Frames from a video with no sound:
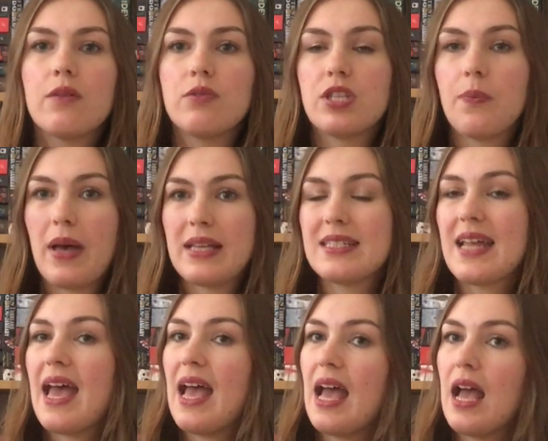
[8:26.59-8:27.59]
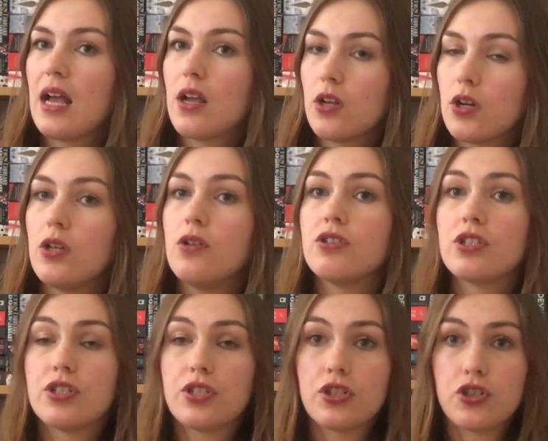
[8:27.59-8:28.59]
was the best conclusion
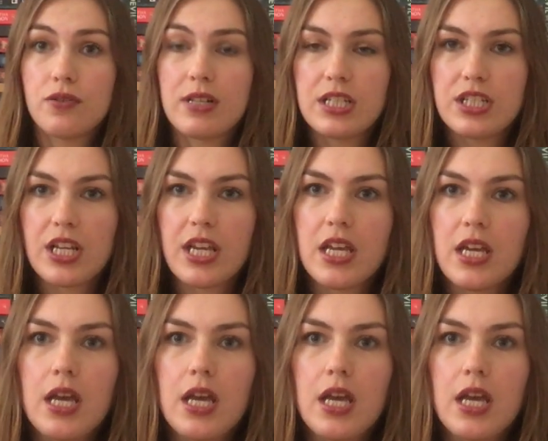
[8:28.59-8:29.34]
to the trilogy.